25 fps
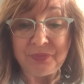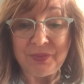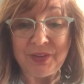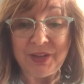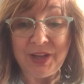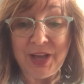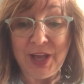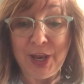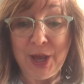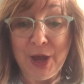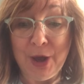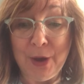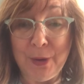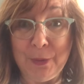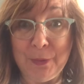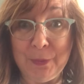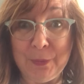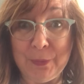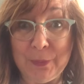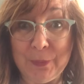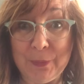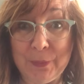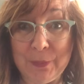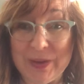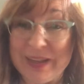Hello,
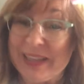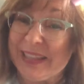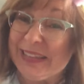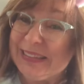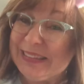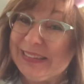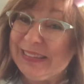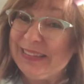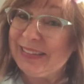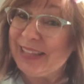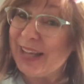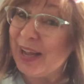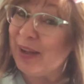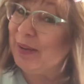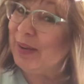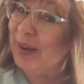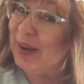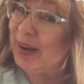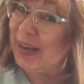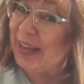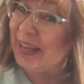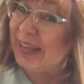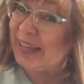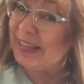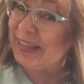how
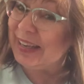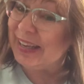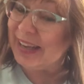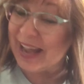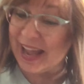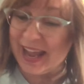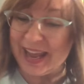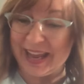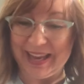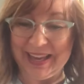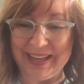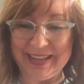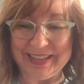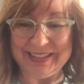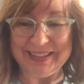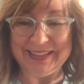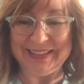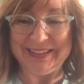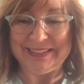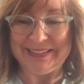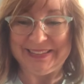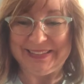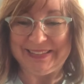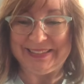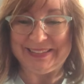are you today?
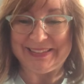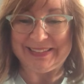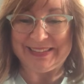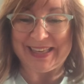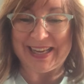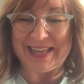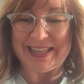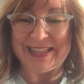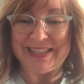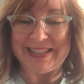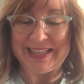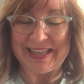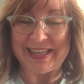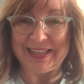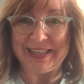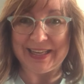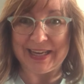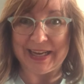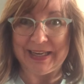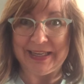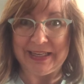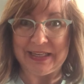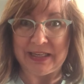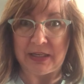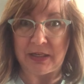I said,
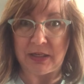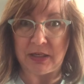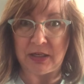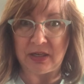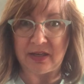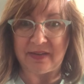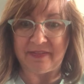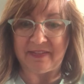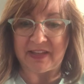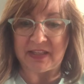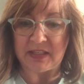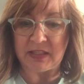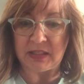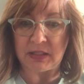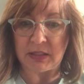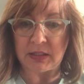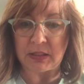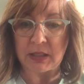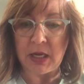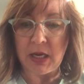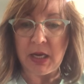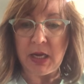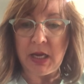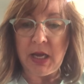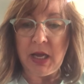kind of nervous.
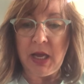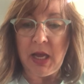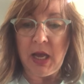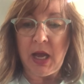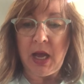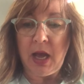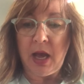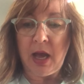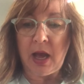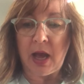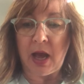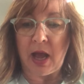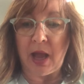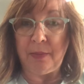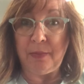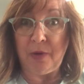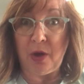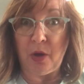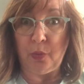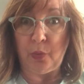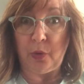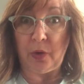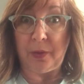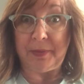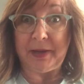I'm
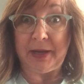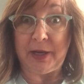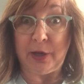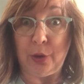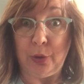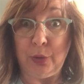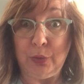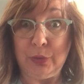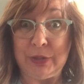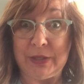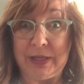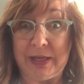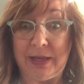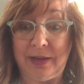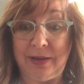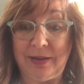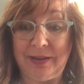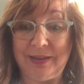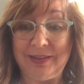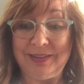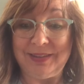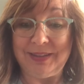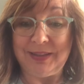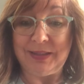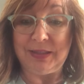all warm and cozy.
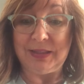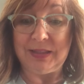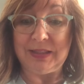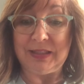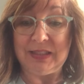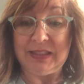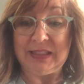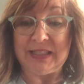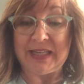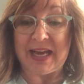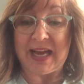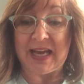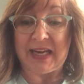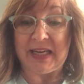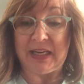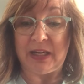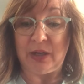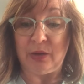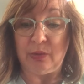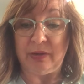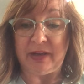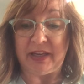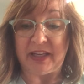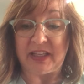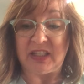Daddy
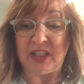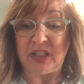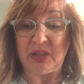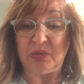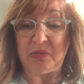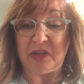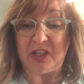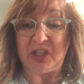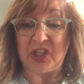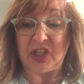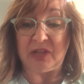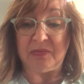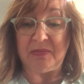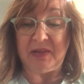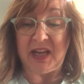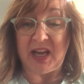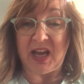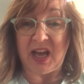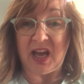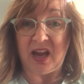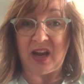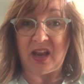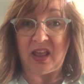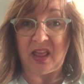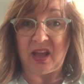quick swished me
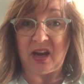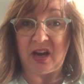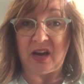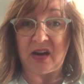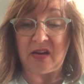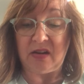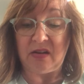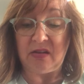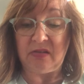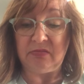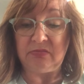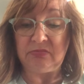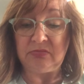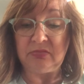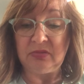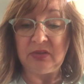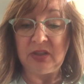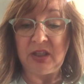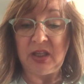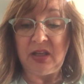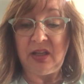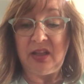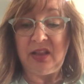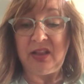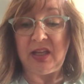out of there.
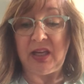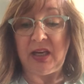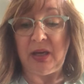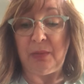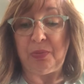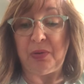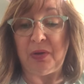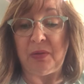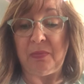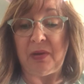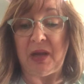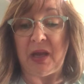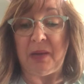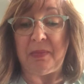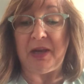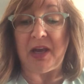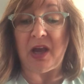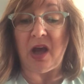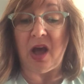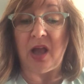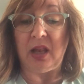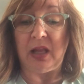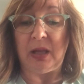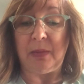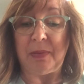Then he put baby
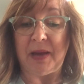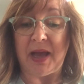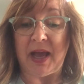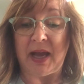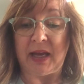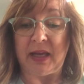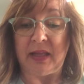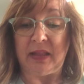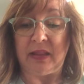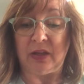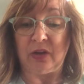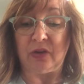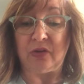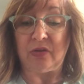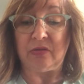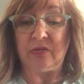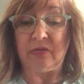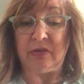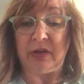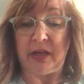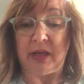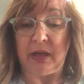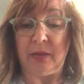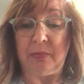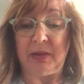Ollie back in the
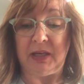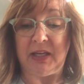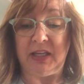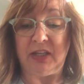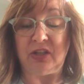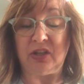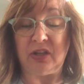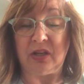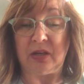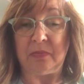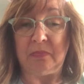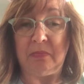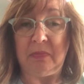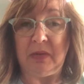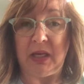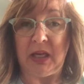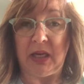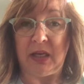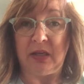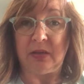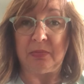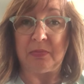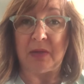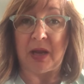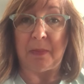crib and he took
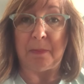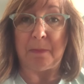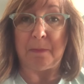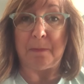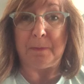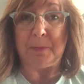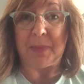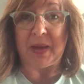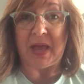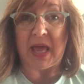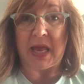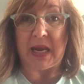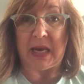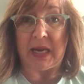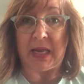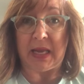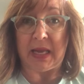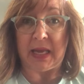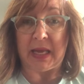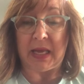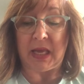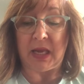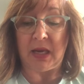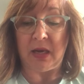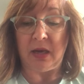me to my bed
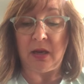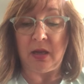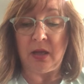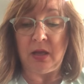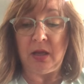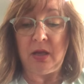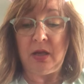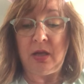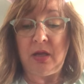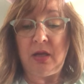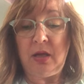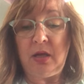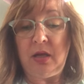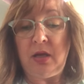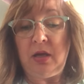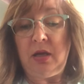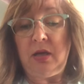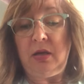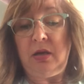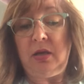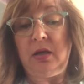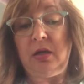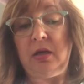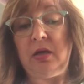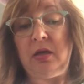again.
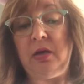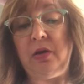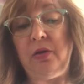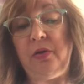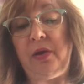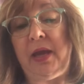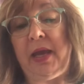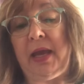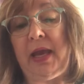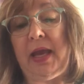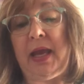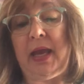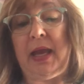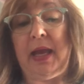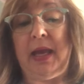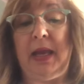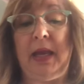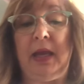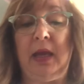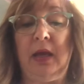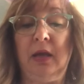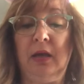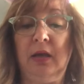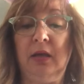Okay.